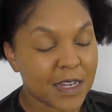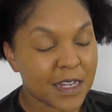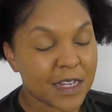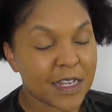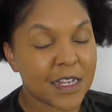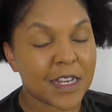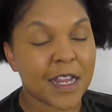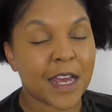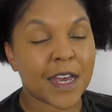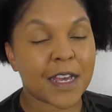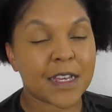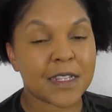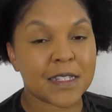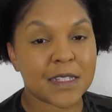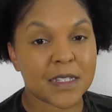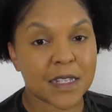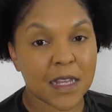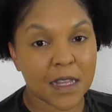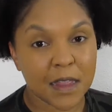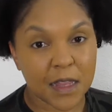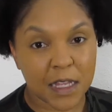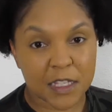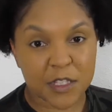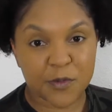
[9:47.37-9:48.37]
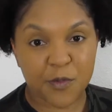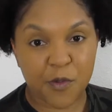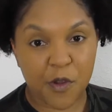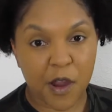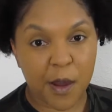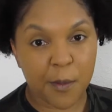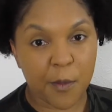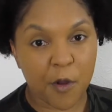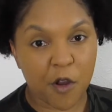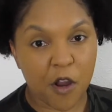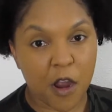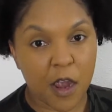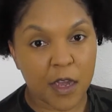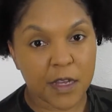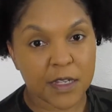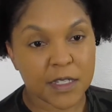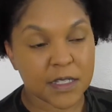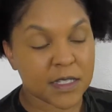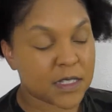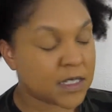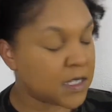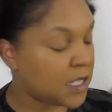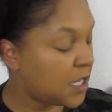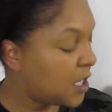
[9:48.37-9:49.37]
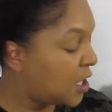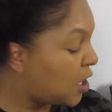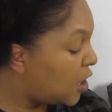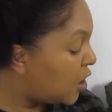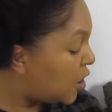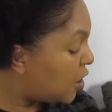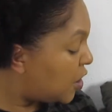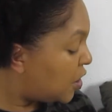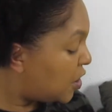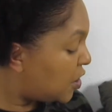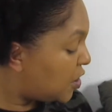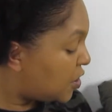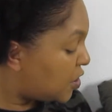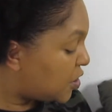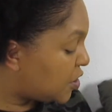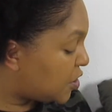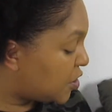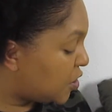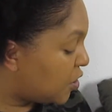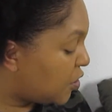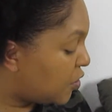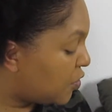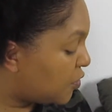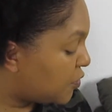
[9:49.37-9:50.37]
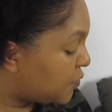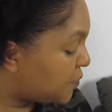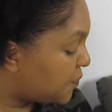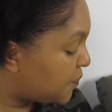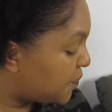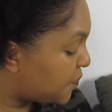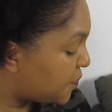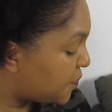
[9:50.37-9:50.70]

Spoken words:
Next, let's prime our eyes. So